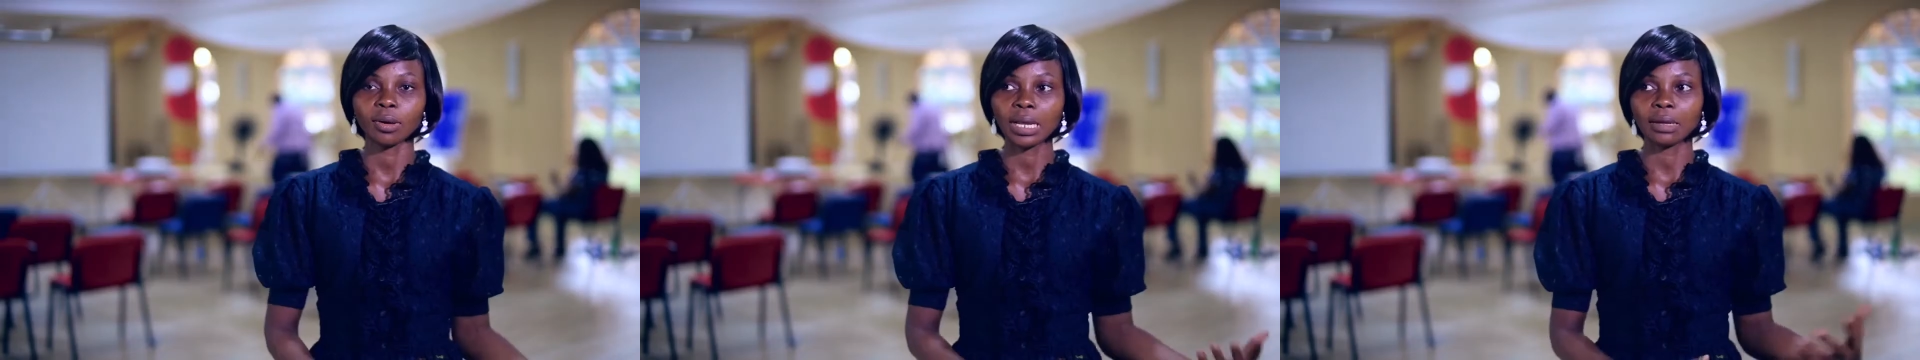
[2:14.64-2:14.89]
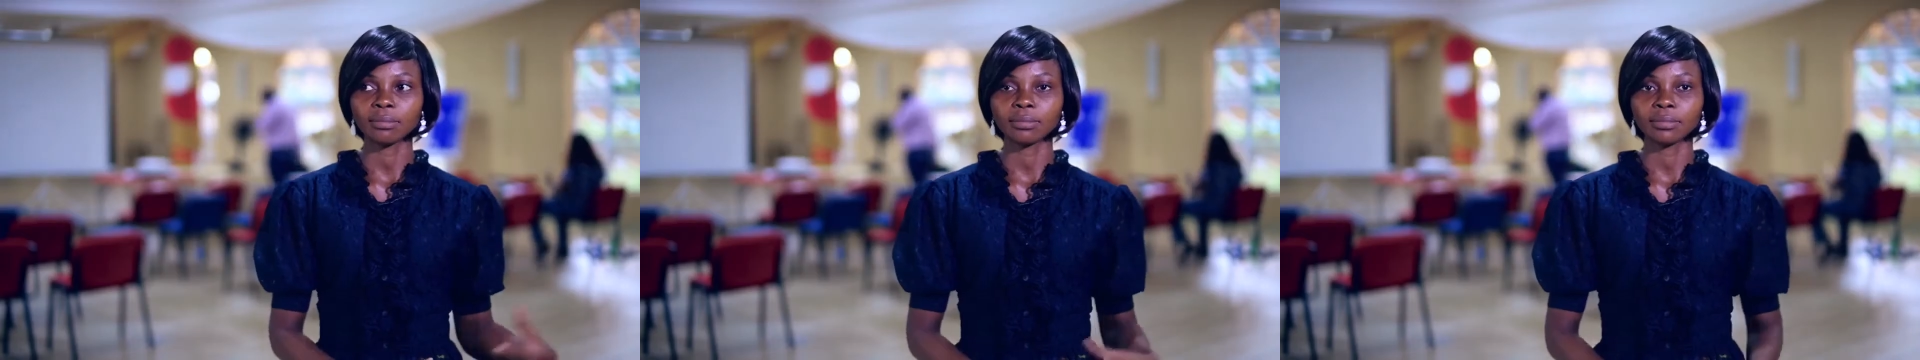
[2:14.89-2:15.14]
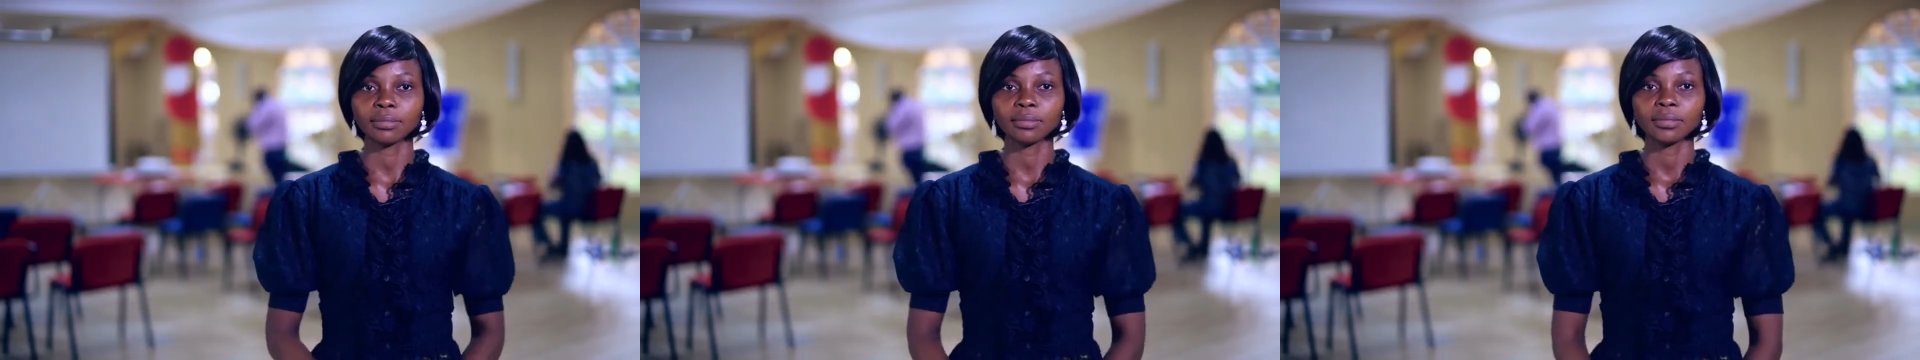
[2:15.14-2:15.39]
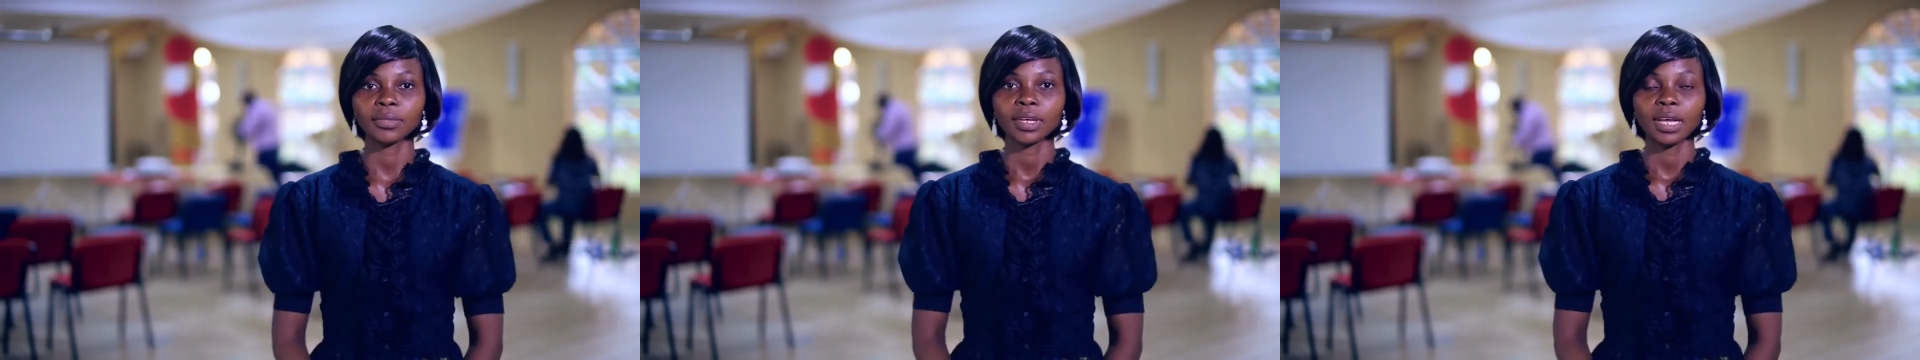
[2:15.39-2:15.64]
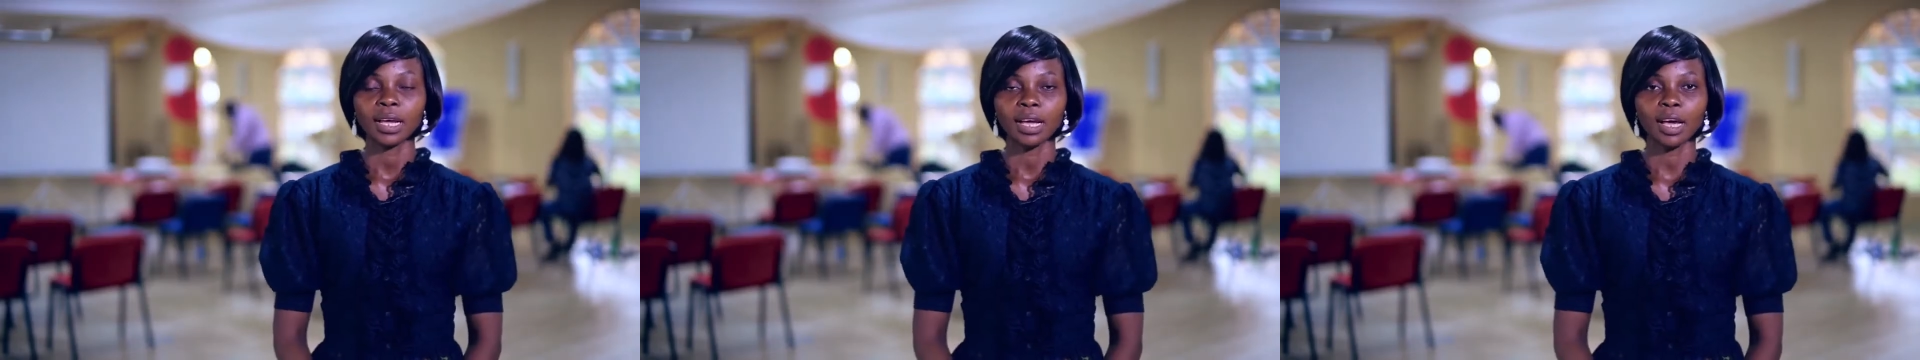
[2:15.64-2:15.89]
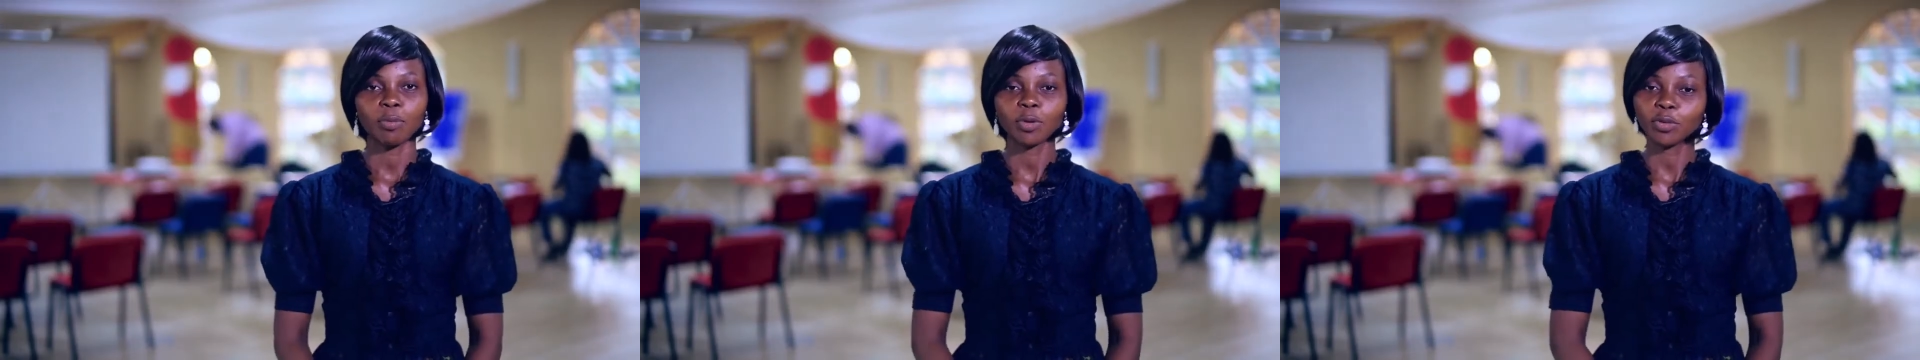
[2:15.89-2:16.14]
Well, I'm
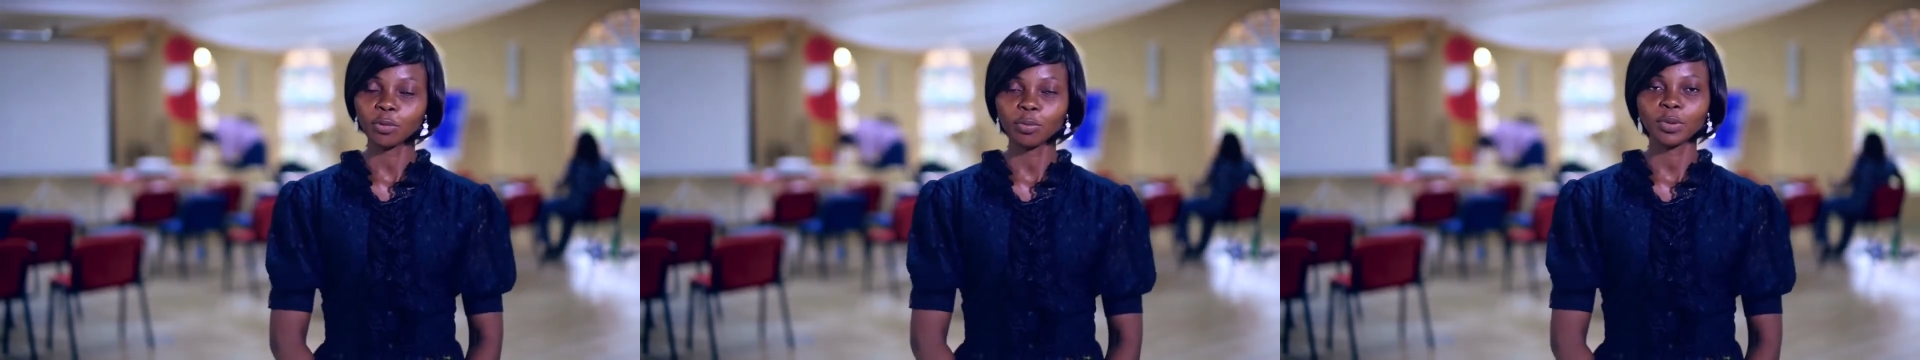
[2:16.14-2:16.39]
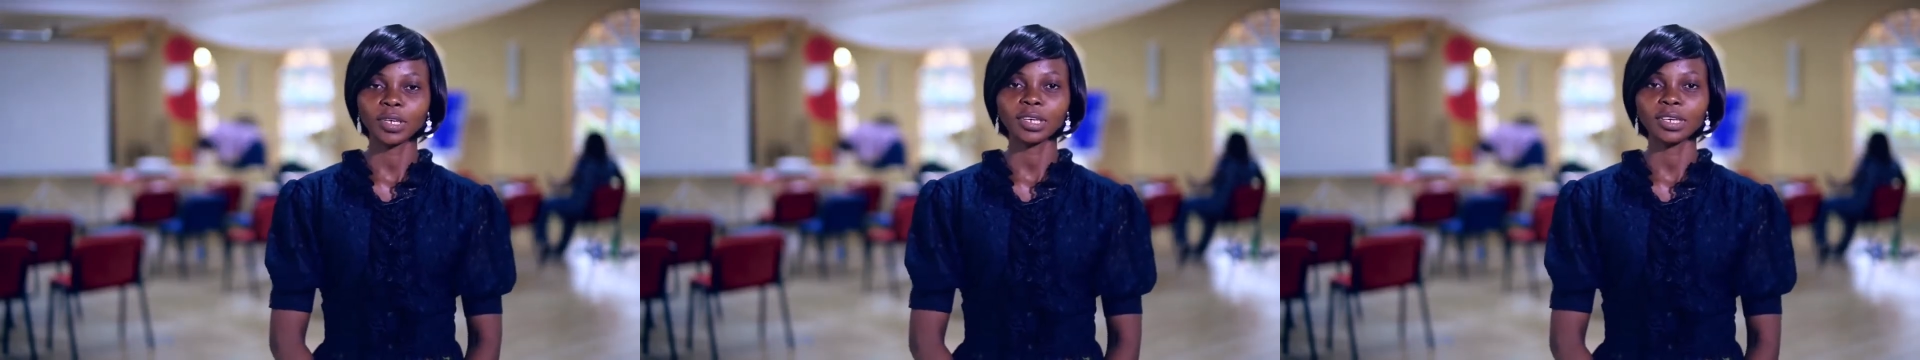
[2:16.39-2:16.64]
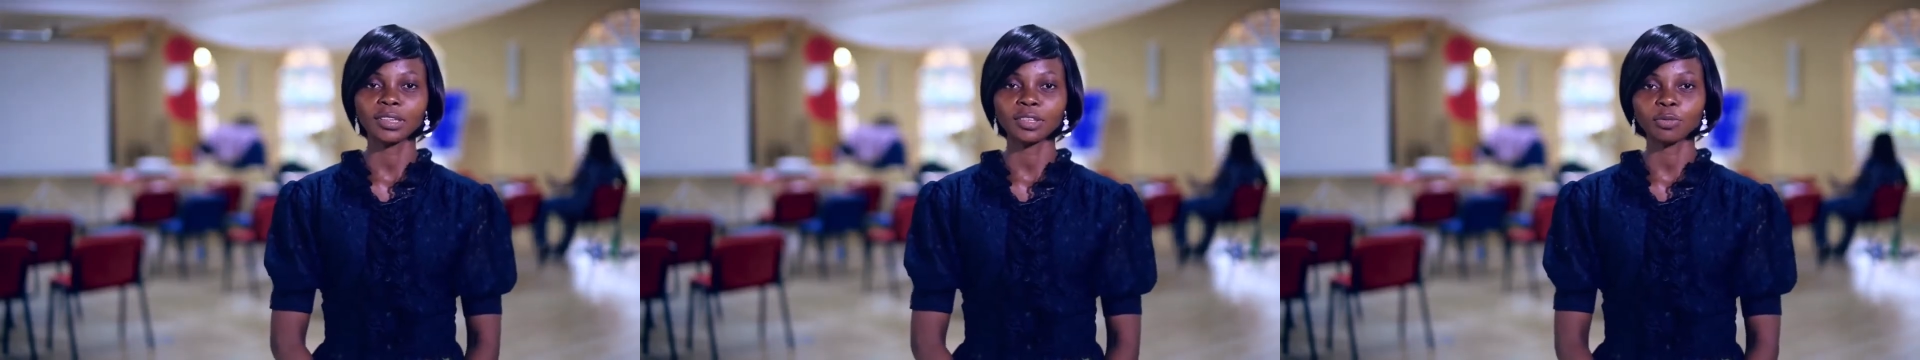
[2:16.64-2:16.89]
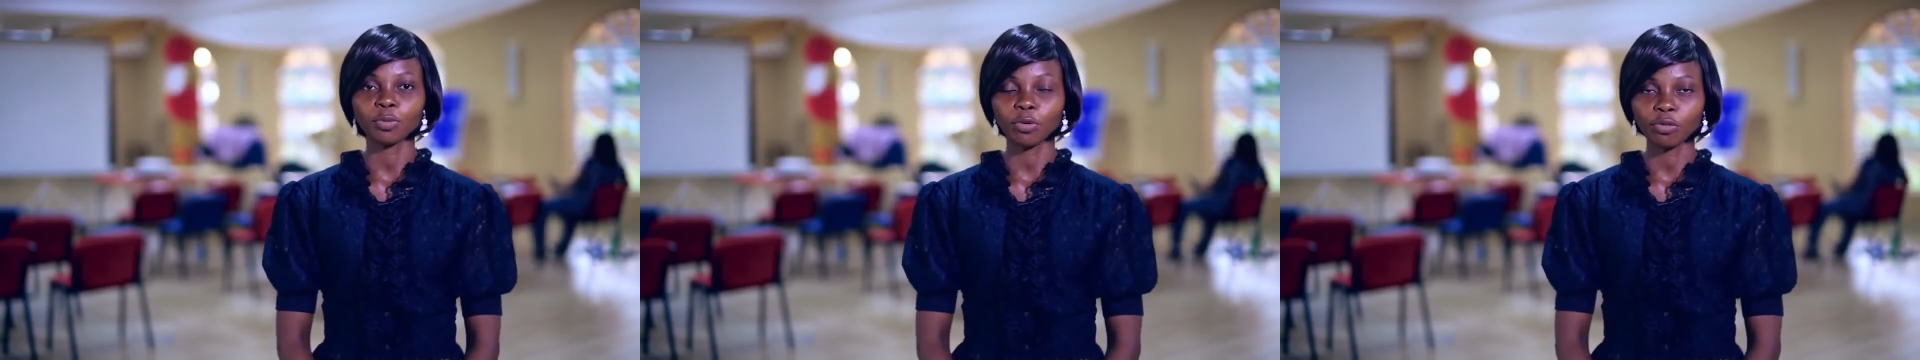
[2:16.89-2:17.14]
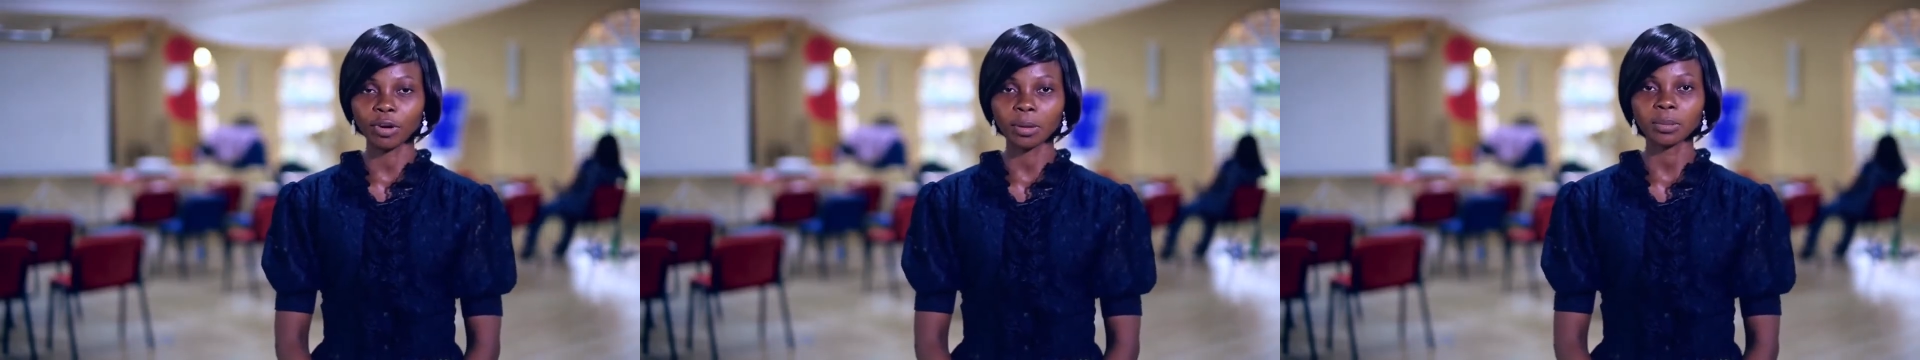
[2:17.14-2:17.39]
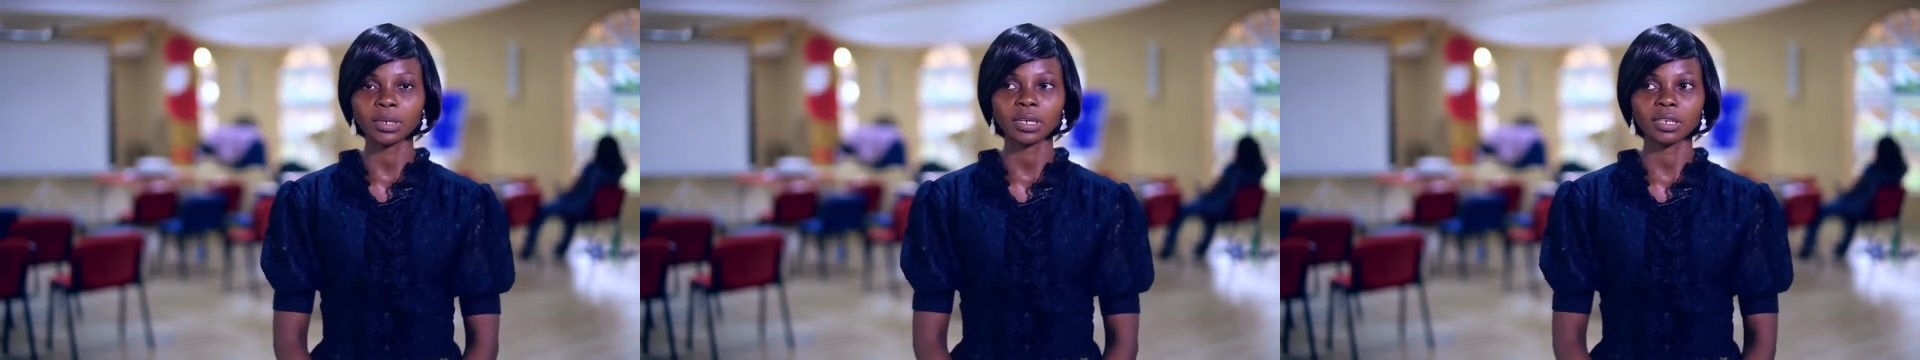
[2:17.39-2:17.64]
happy to be in this program